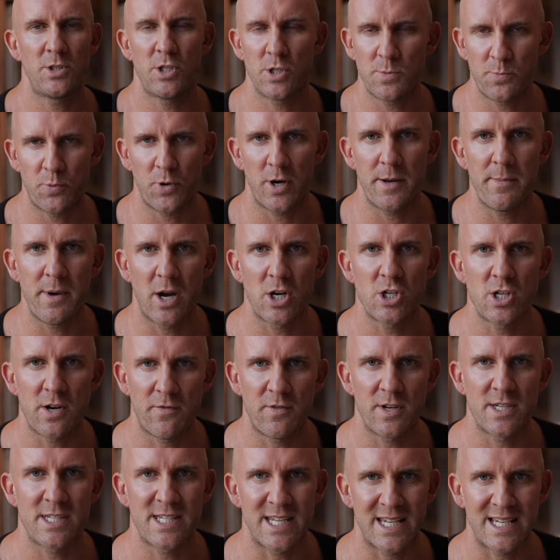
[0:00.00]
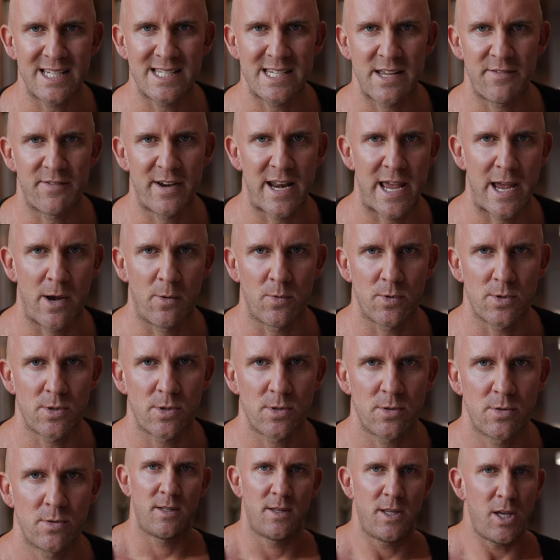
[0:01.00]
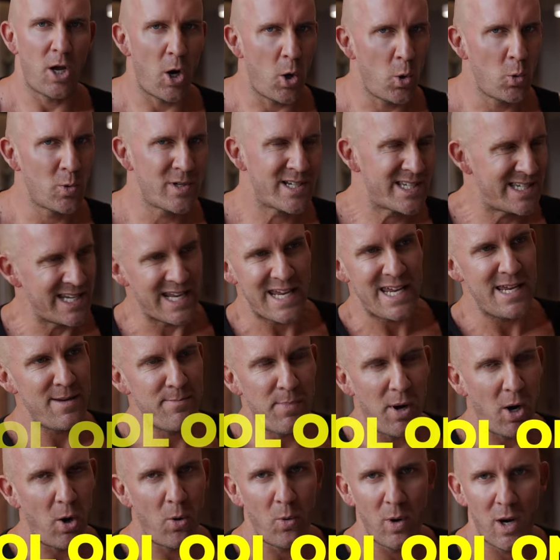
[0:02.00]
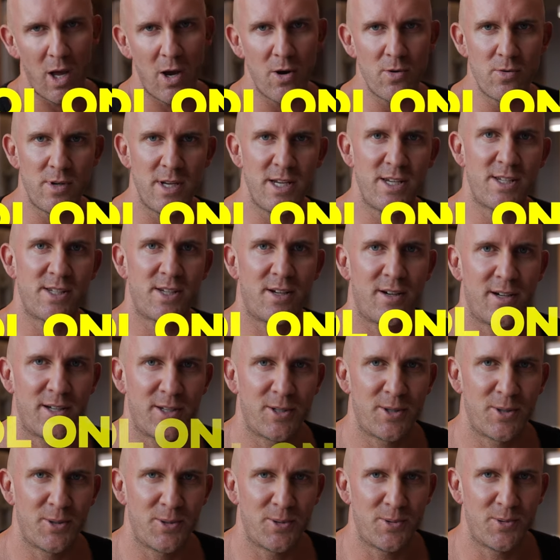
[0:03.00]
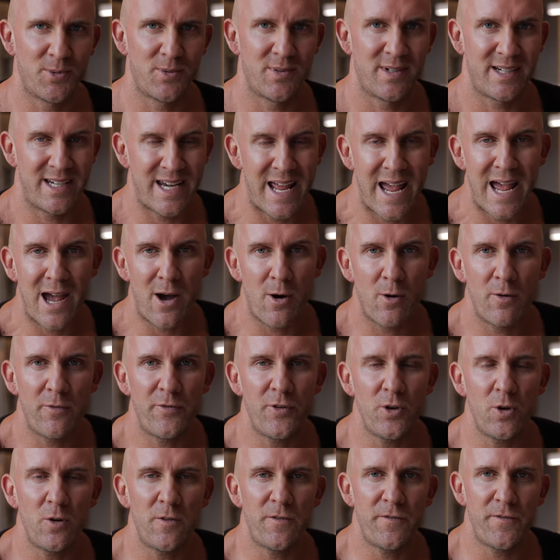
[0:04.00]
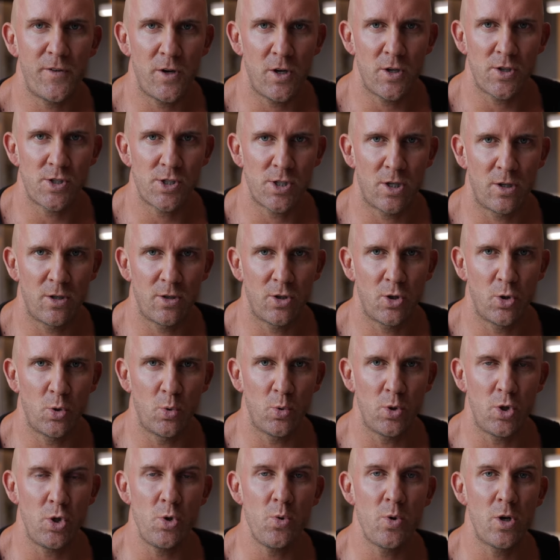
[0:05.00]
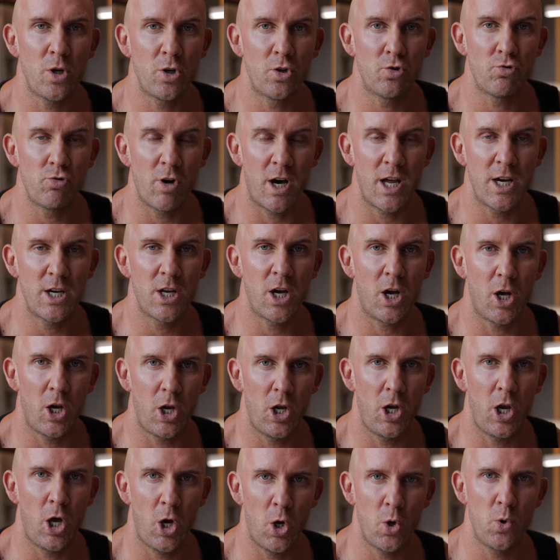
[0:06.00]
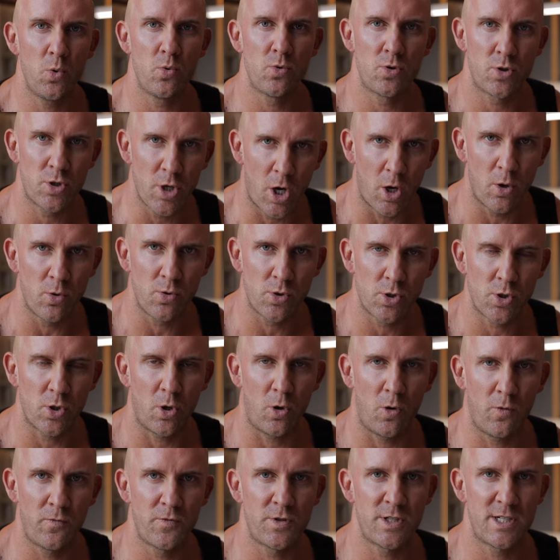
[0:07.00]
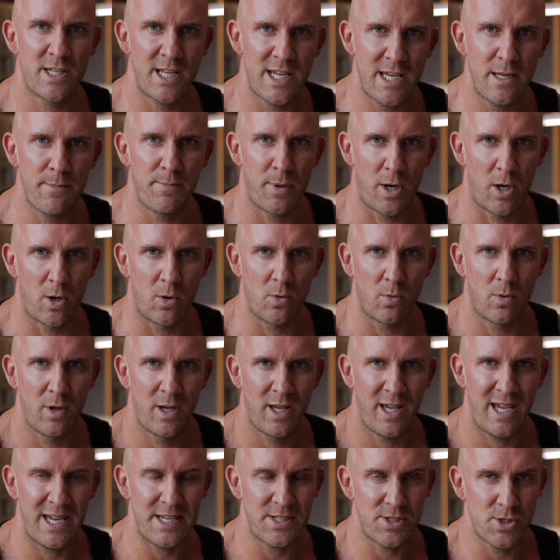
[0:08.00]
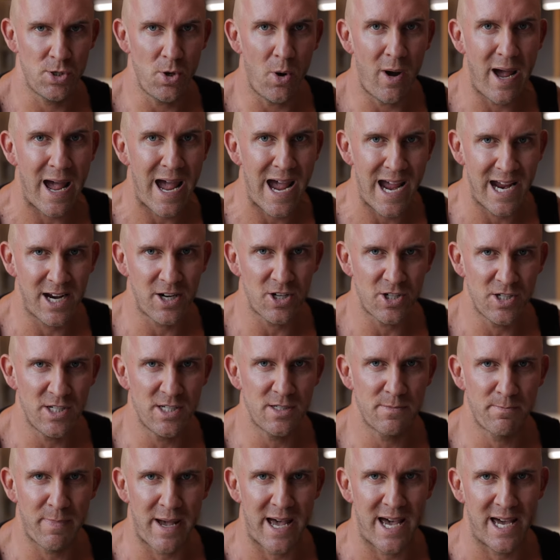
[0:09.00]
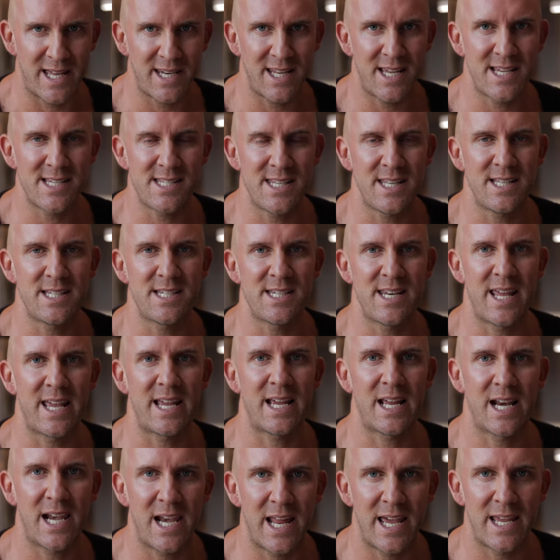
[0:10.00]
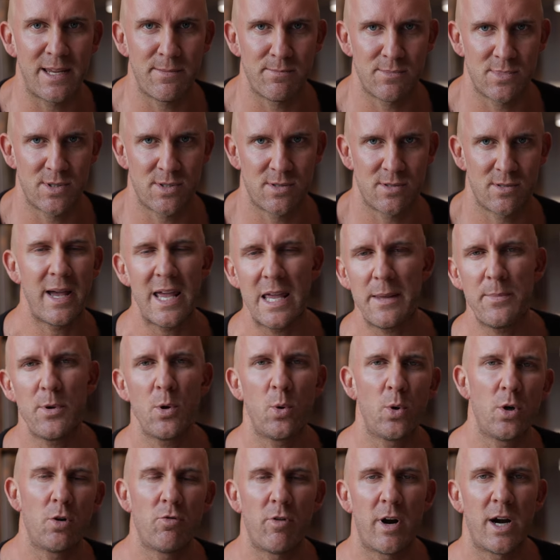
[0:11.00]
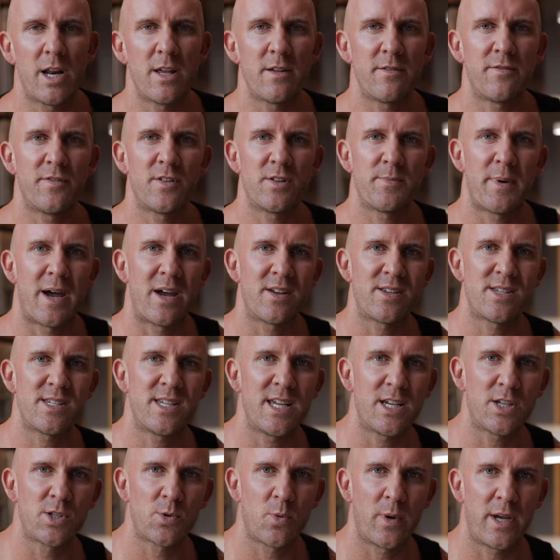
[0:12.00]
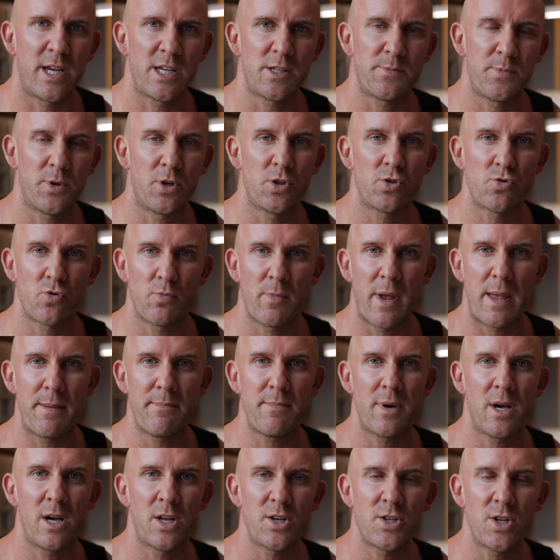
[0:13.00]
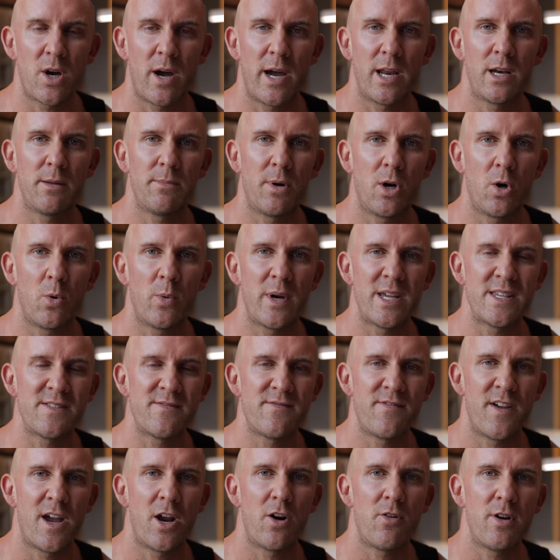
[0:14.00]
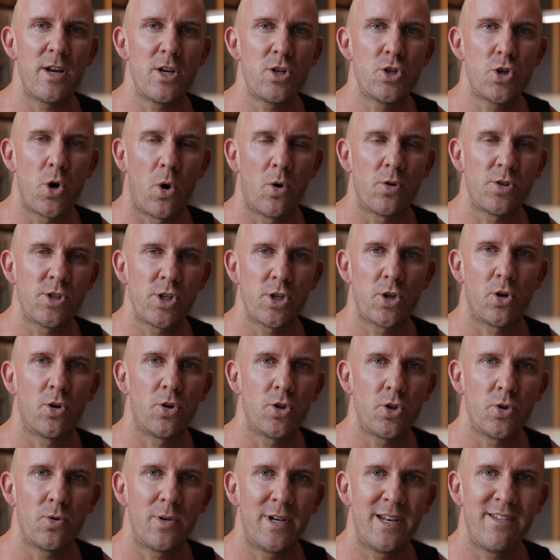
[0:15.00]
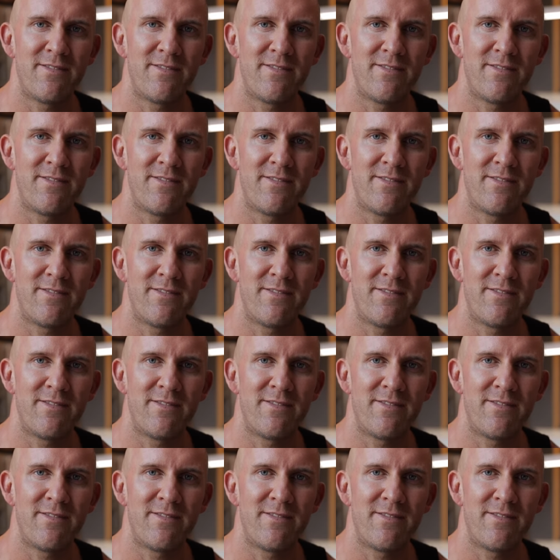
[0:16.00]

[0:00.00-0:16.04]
which is pretty much every 6-7 hours. The old Dbol only cycle. Now, for your first cycle, you can run a low dose of Dbol. It's not actually as bad as the internet claims. Maybe you want to run it for about 6 weeks, because remember, Dianabol is very toxic on your